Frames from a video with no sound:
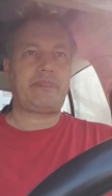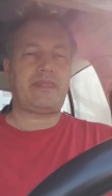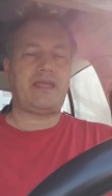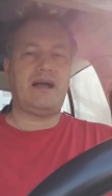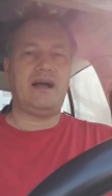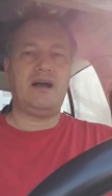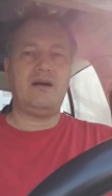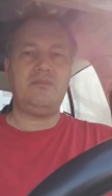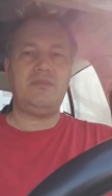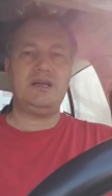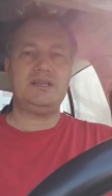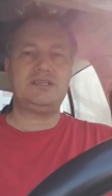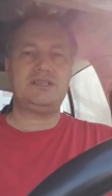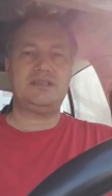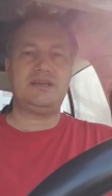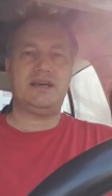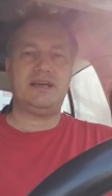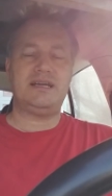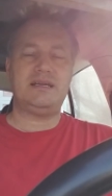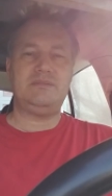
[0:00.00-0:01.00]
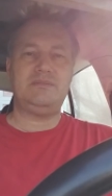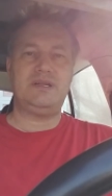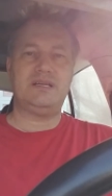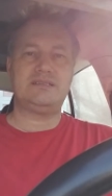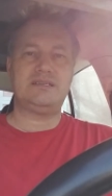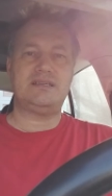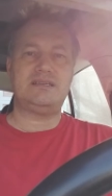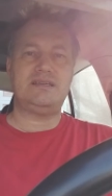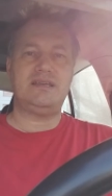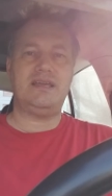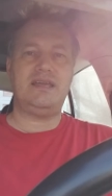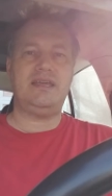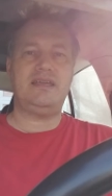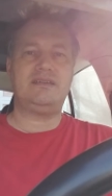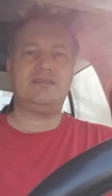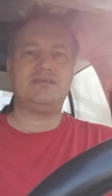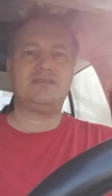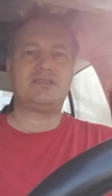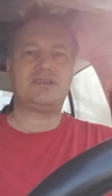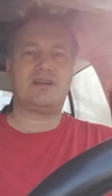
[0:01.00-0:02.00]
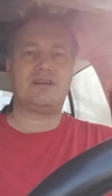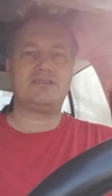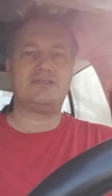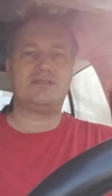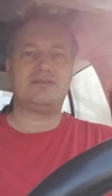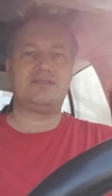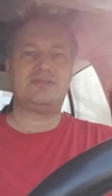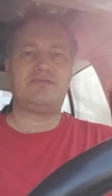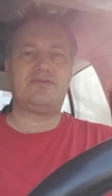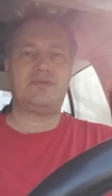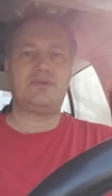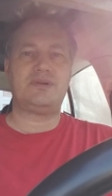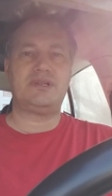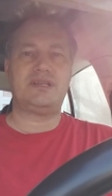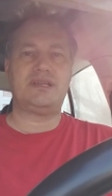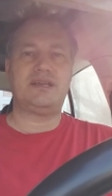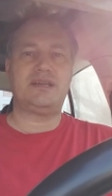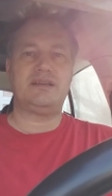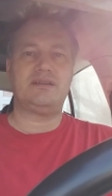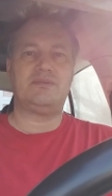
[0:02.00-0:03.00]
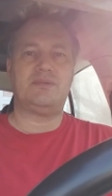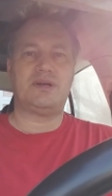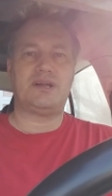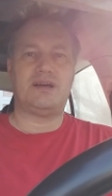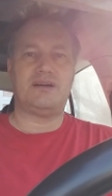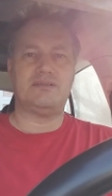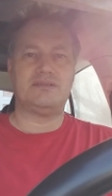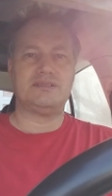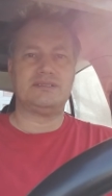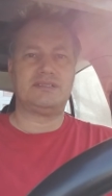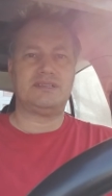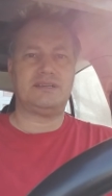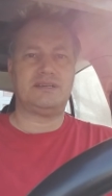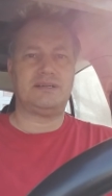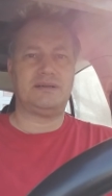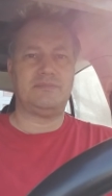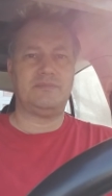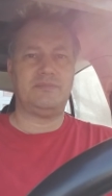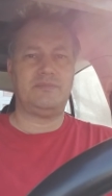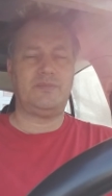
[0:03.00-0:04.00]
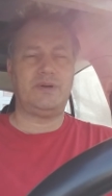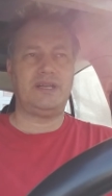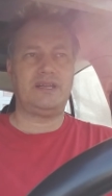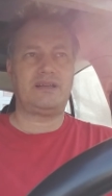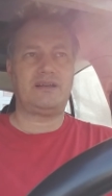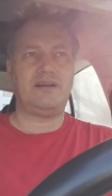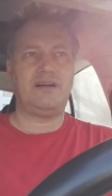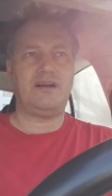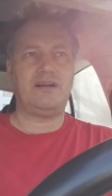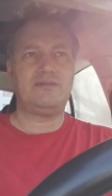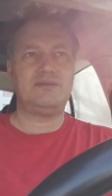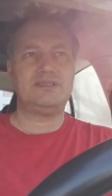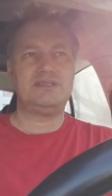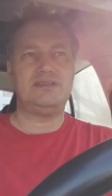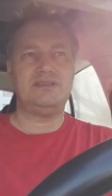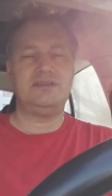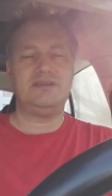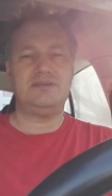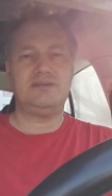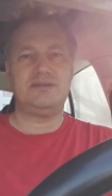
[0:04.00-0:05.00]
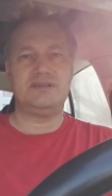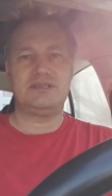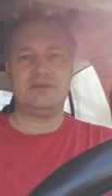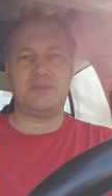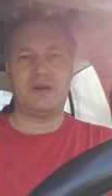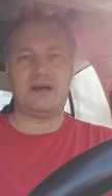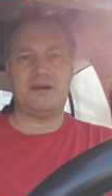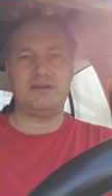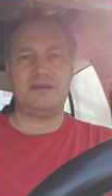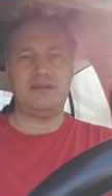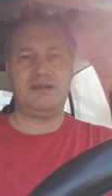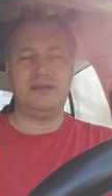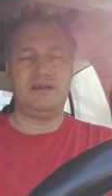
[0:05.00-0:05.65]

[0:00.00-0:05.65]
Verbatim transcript: how much time does it take to charge those 40 kilowatt hours? Um, when the car was new is about